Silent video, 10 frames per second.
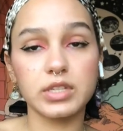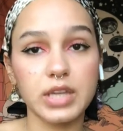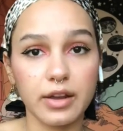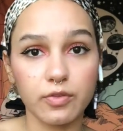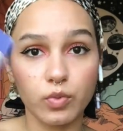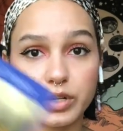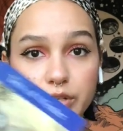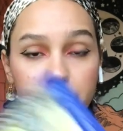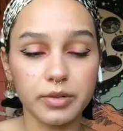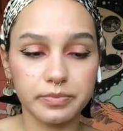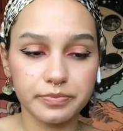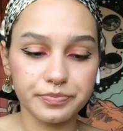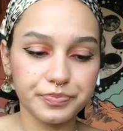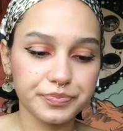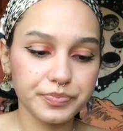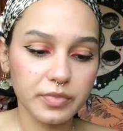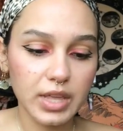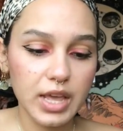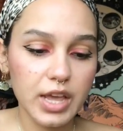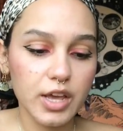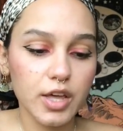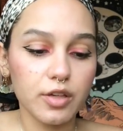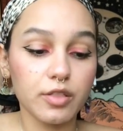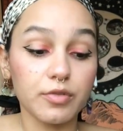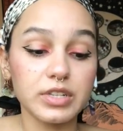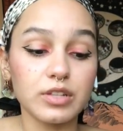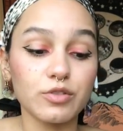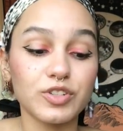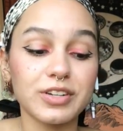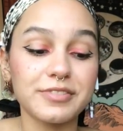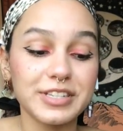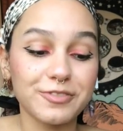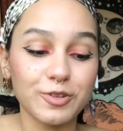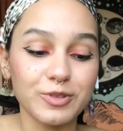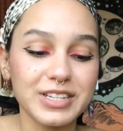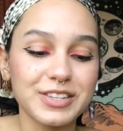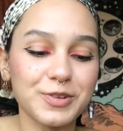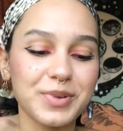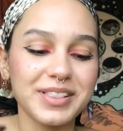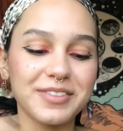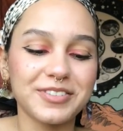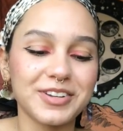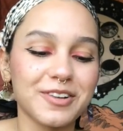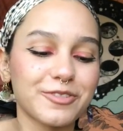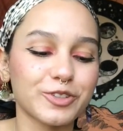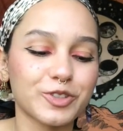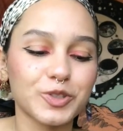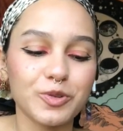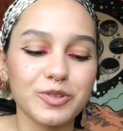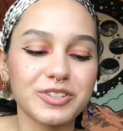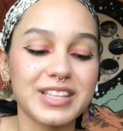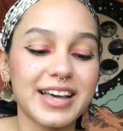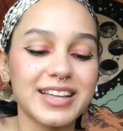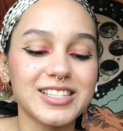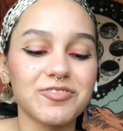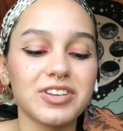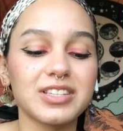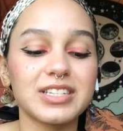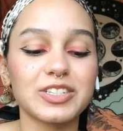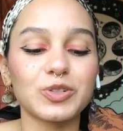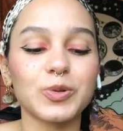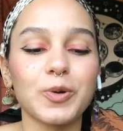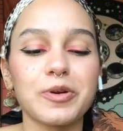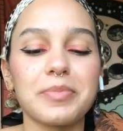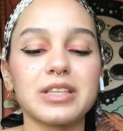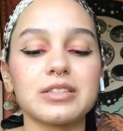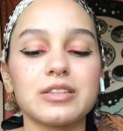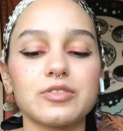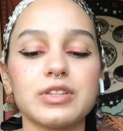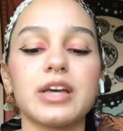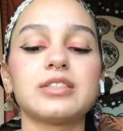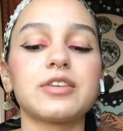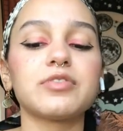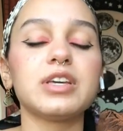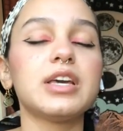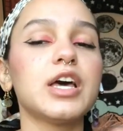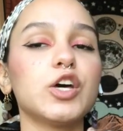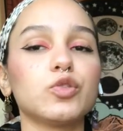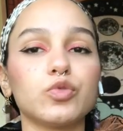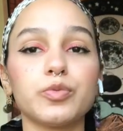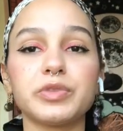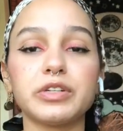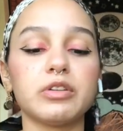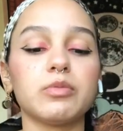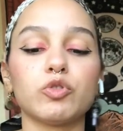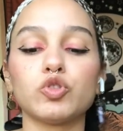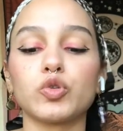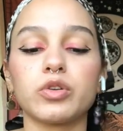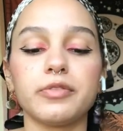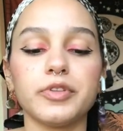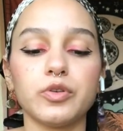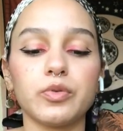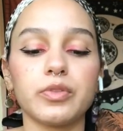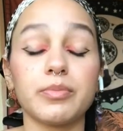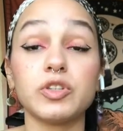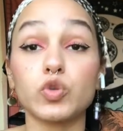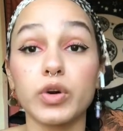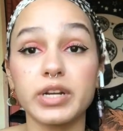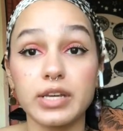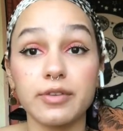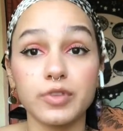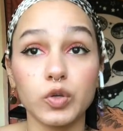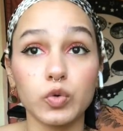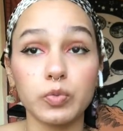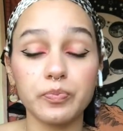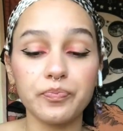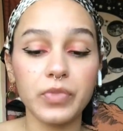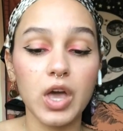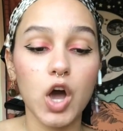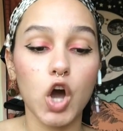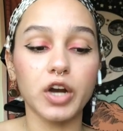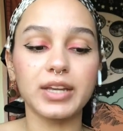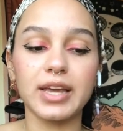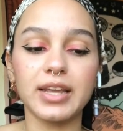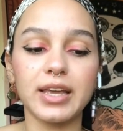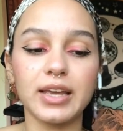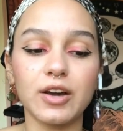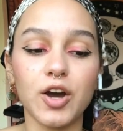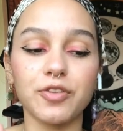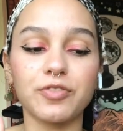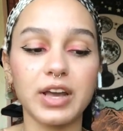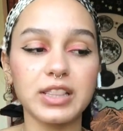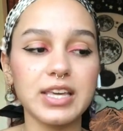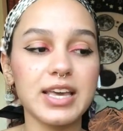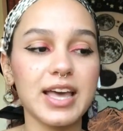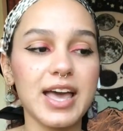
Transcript: 10 of Winter. The resolution of difficulty is a weight lifted off your shoulders, the end of an addiction or codependency. So yeah, definitely group 3, the majority of you are finally